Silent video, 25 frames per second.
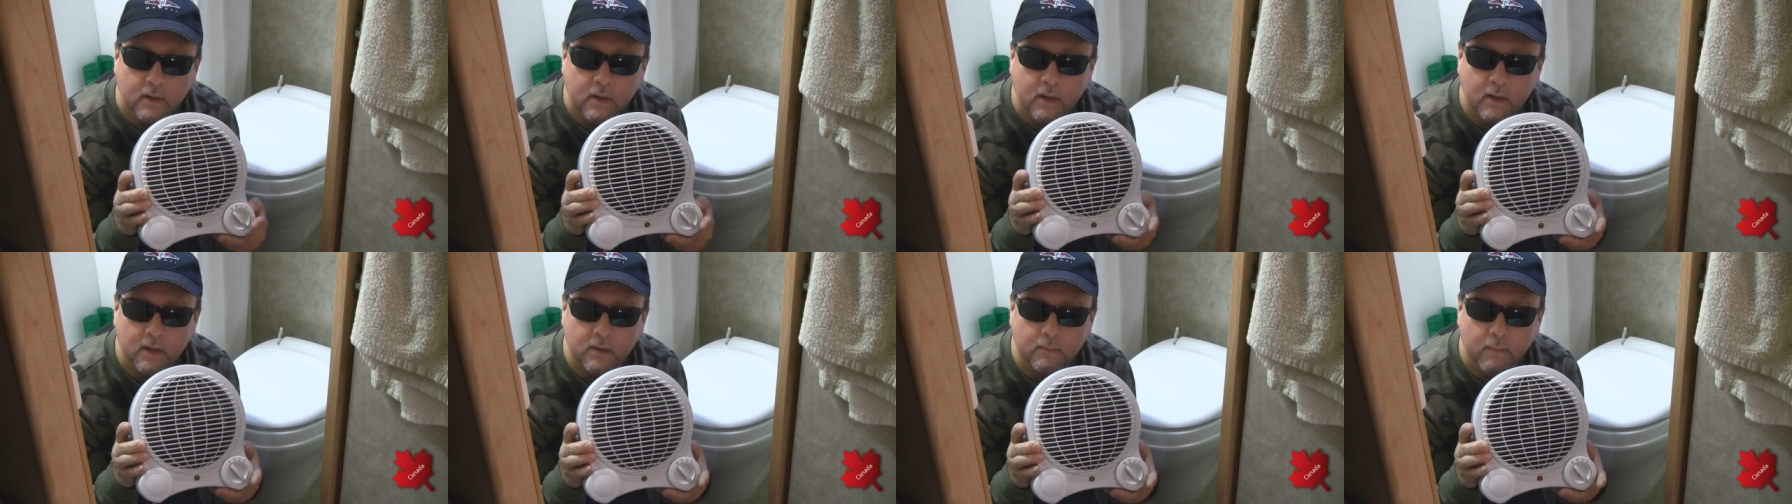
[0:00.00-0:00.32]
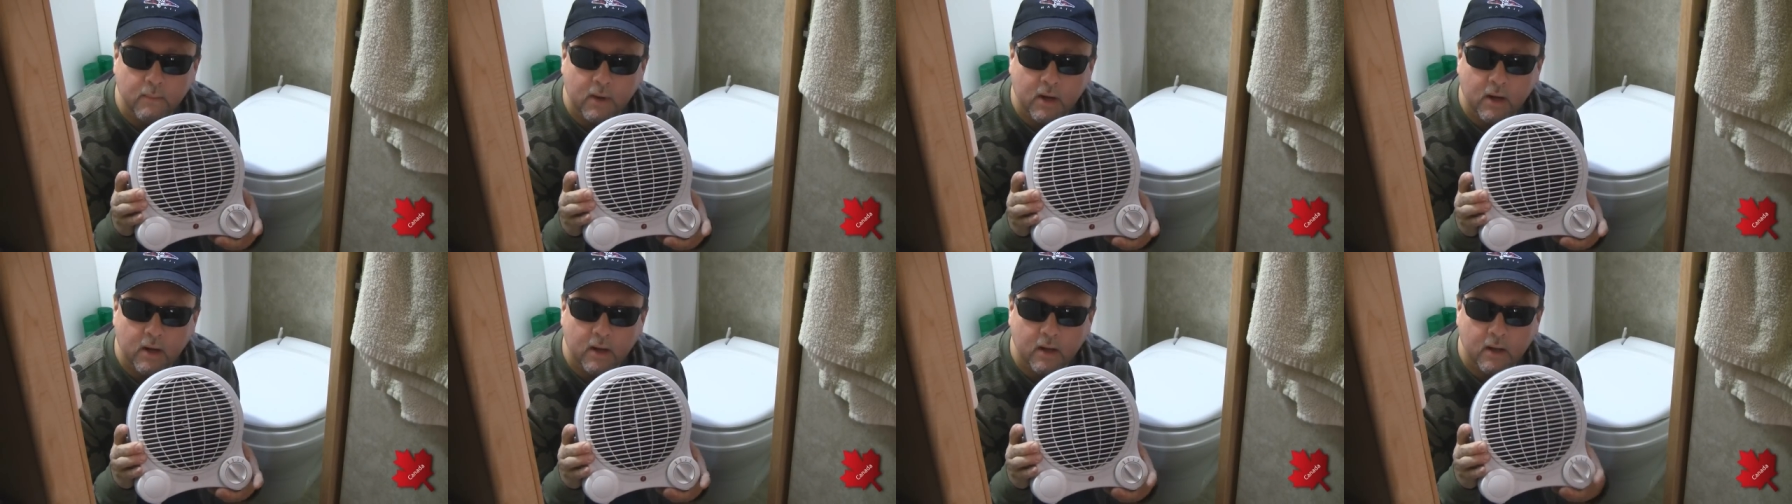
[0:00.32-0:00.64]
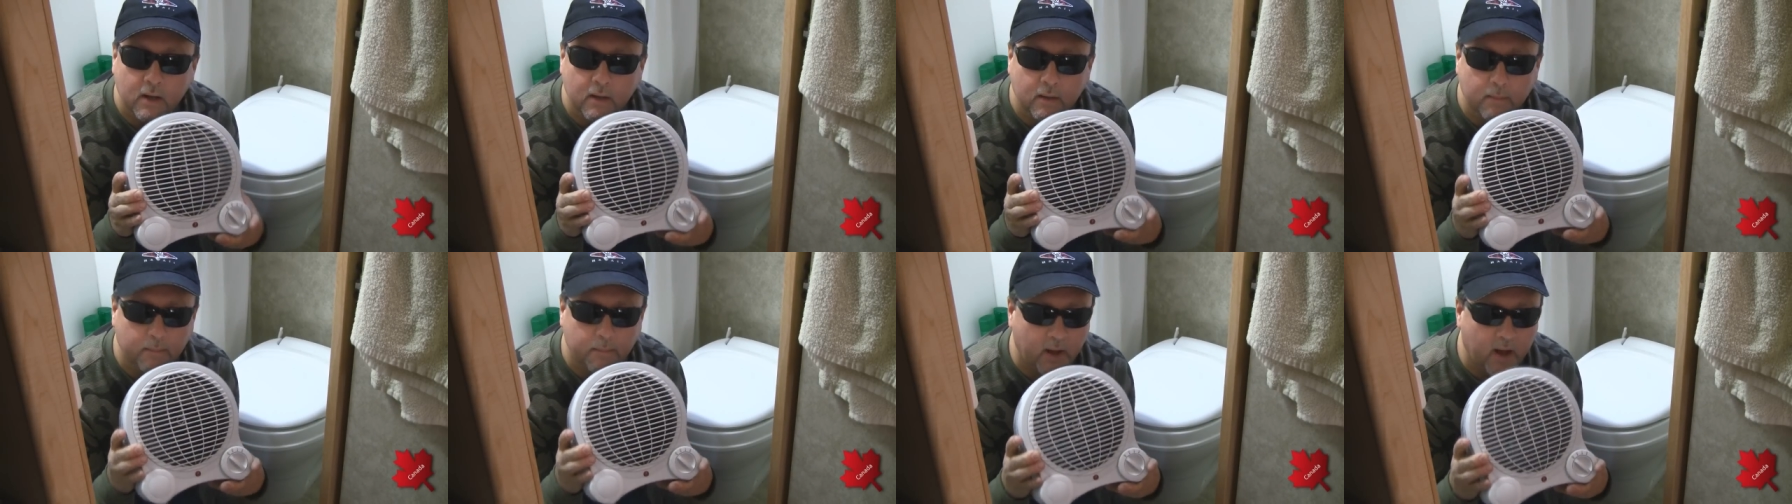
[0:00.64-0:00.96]
in
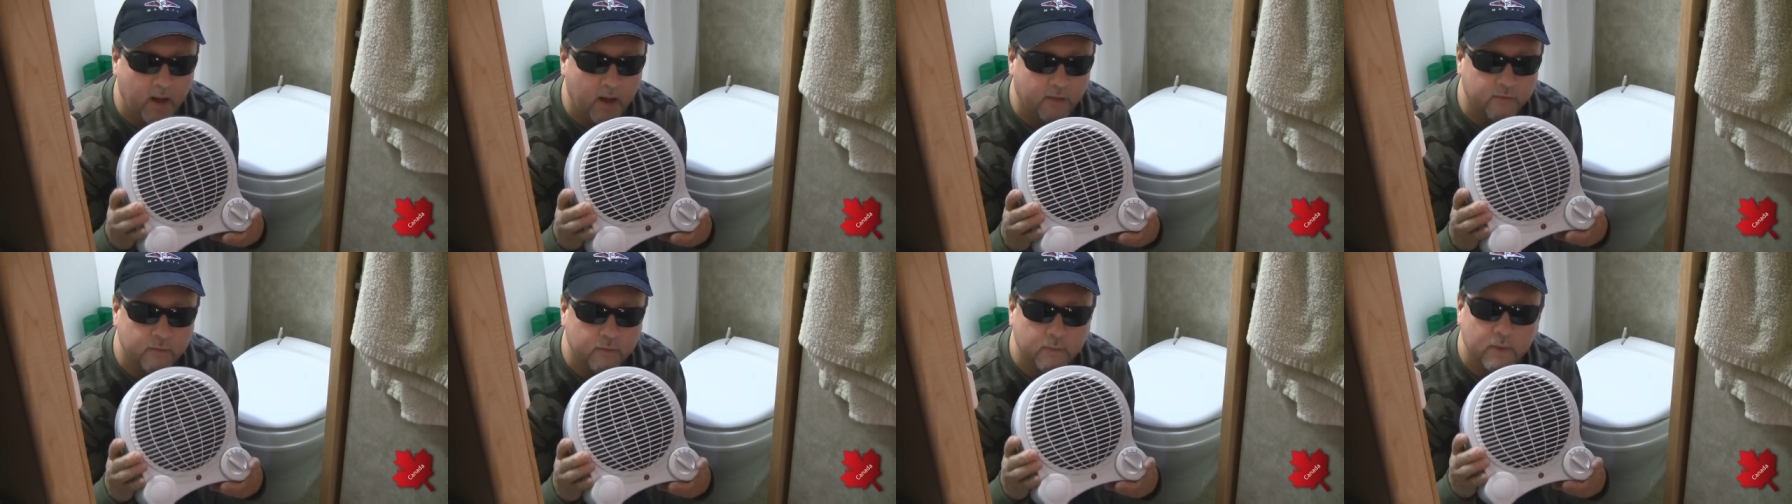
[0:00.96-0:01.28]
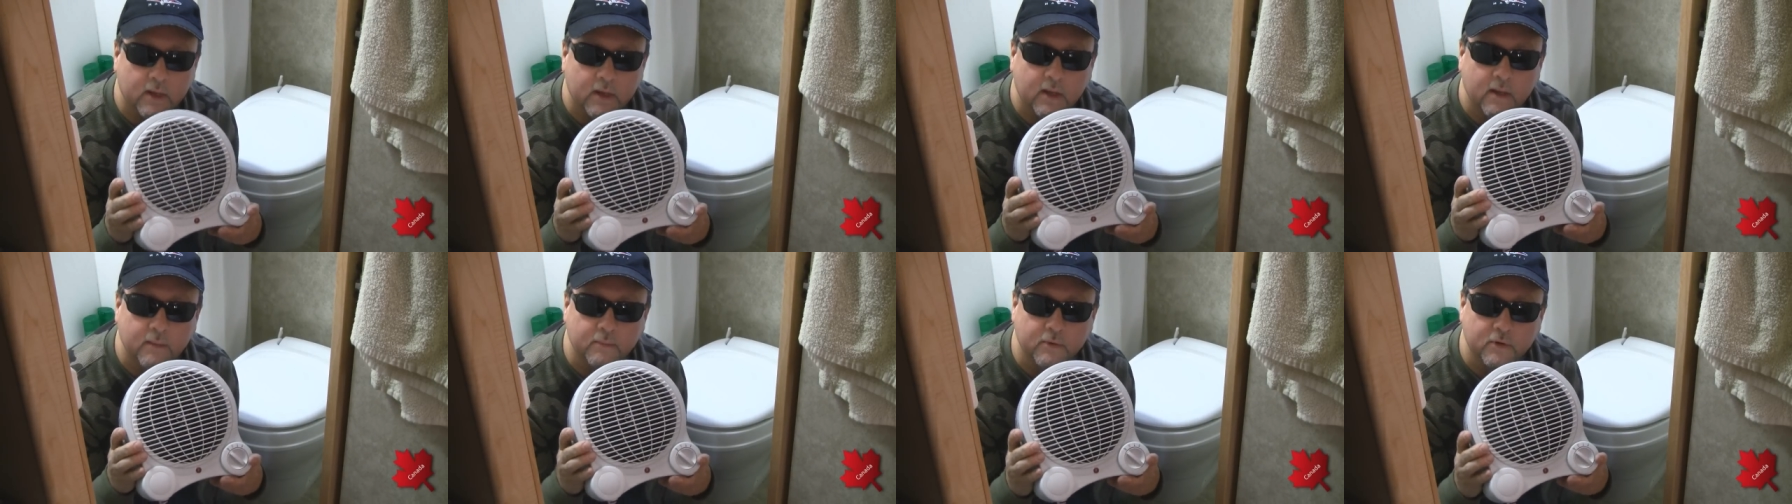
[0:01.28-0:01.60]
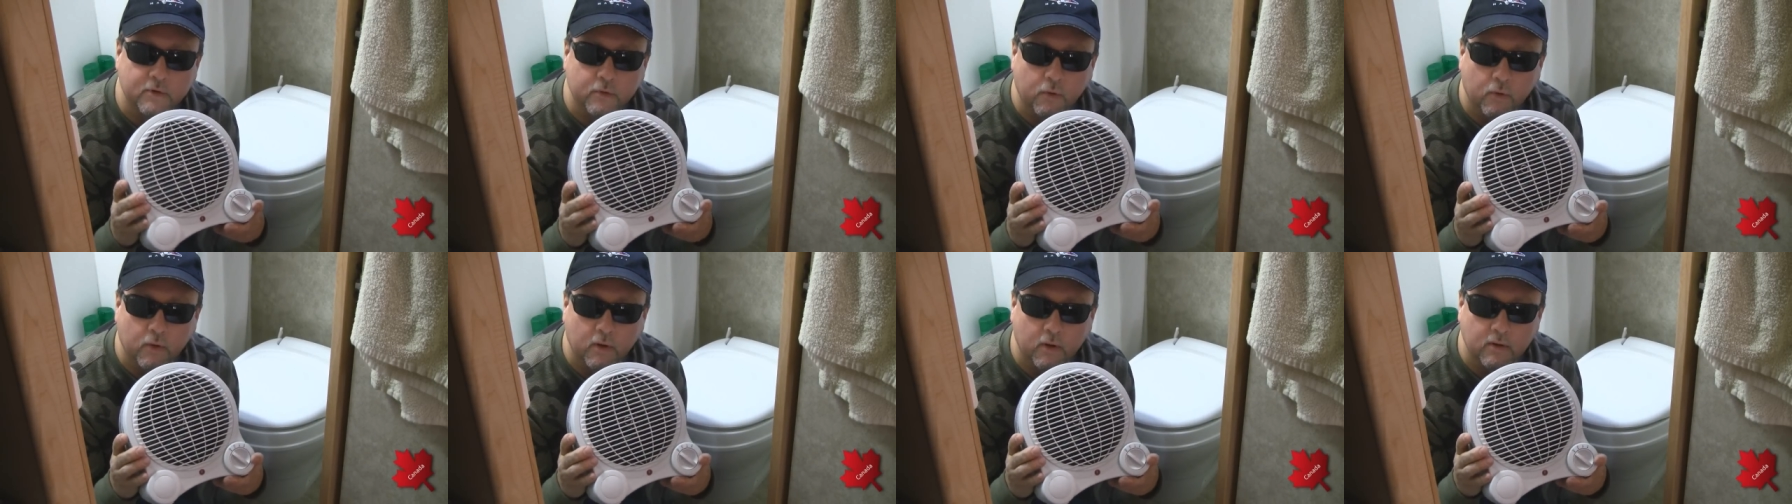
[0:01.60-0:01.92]
my bathroom, and I keep
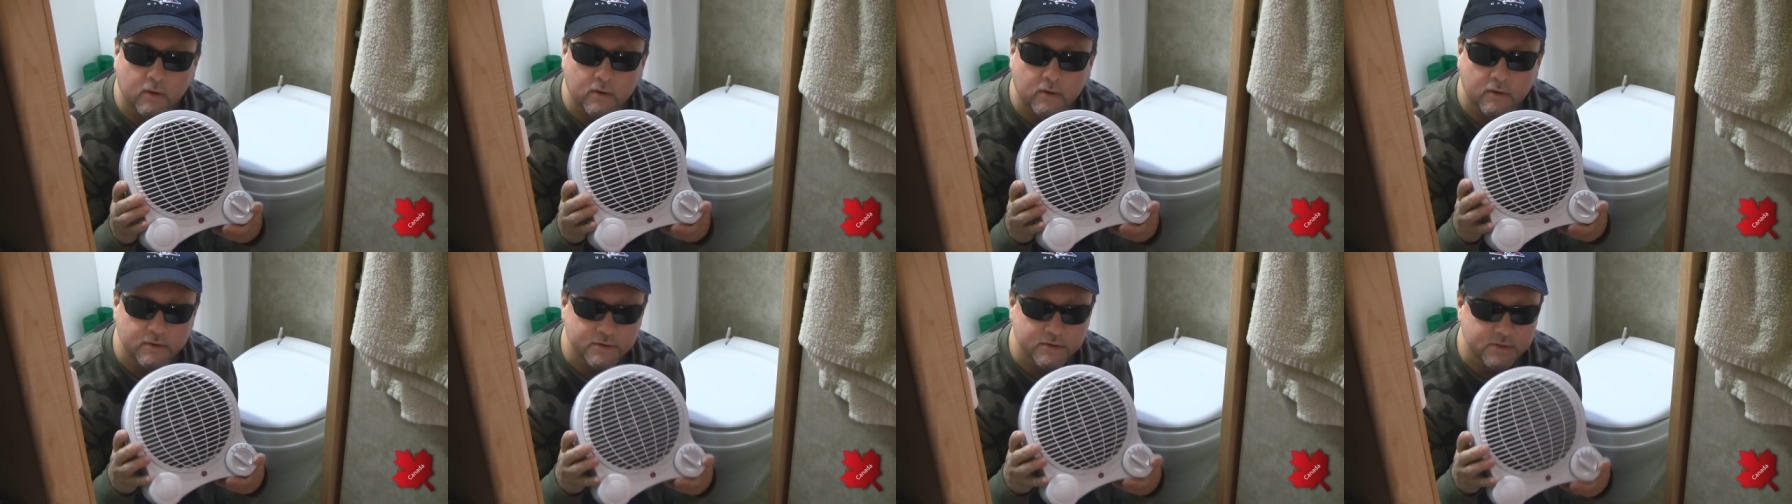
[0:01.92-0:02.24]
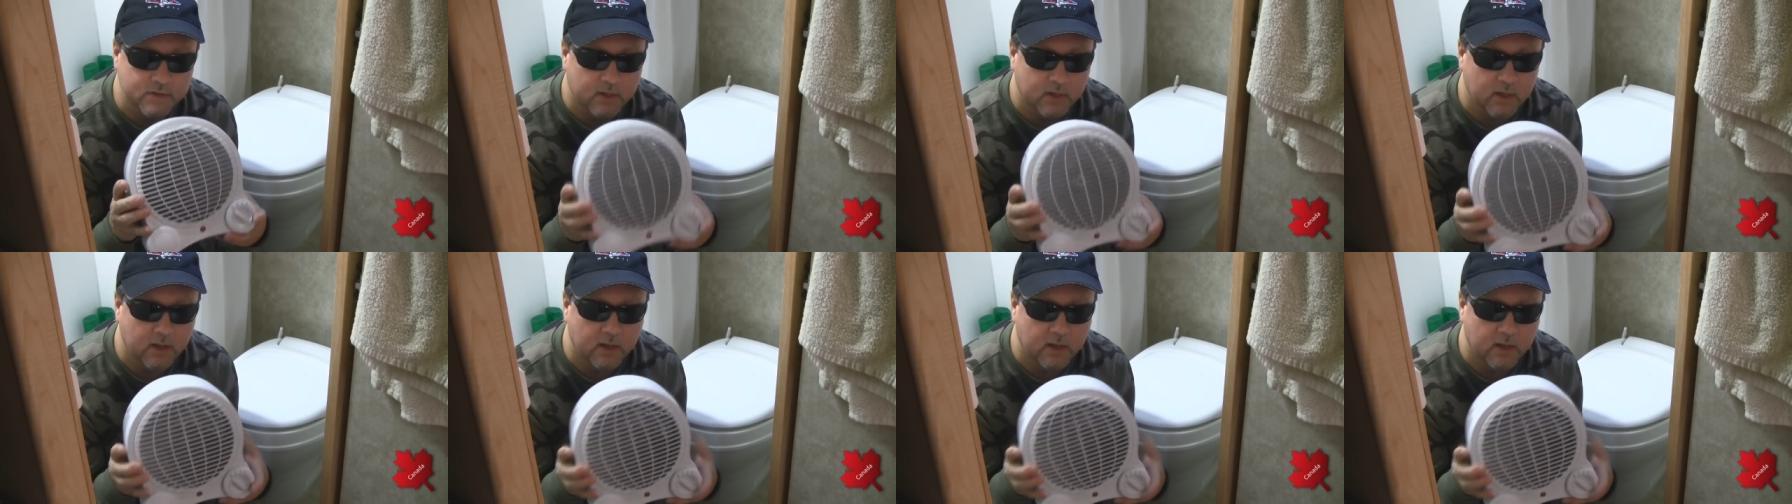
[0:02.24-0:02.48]
the door closed,